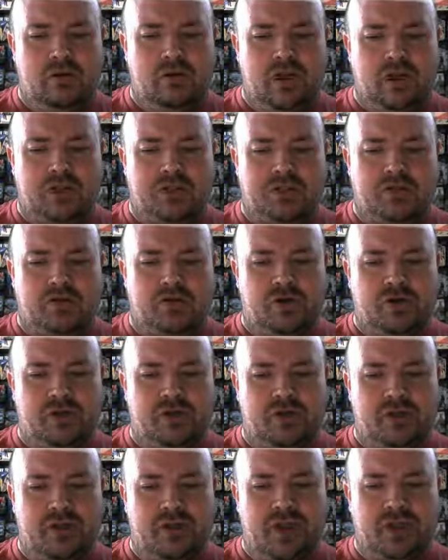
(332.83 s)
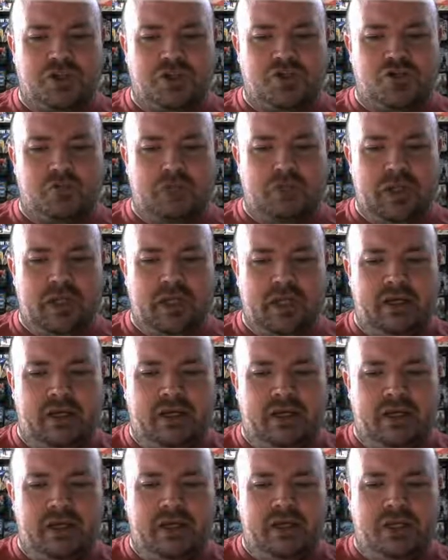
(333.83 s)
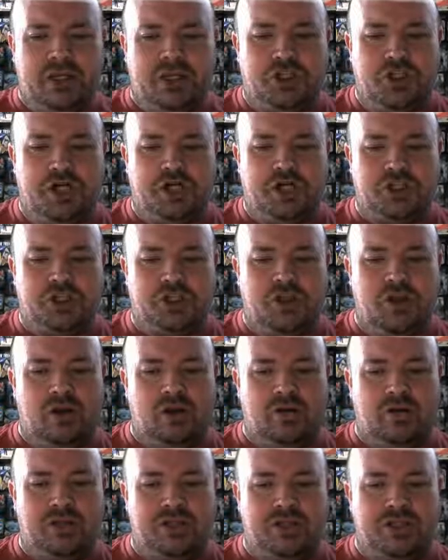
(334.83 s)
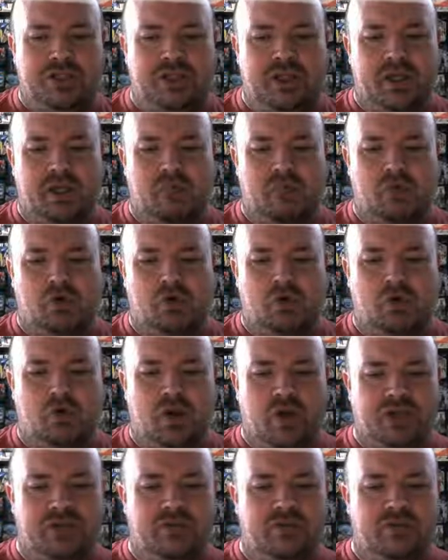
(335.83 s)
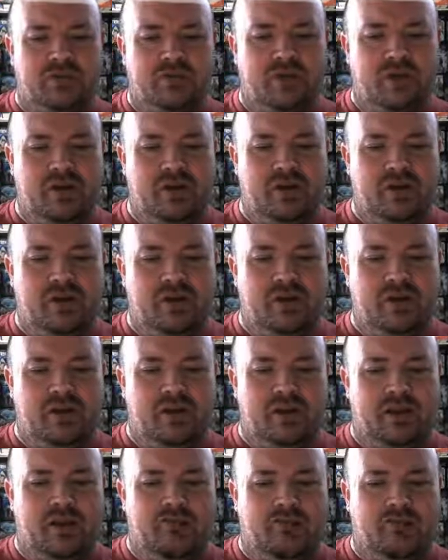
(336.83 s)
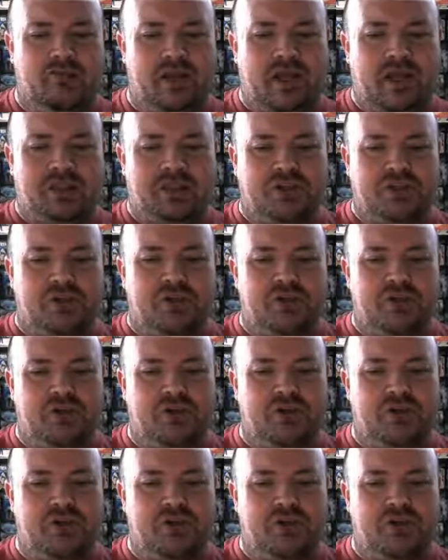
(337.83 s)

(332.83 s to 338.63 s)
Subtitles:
extra mean. They change colors as they get more aggressive. They get faster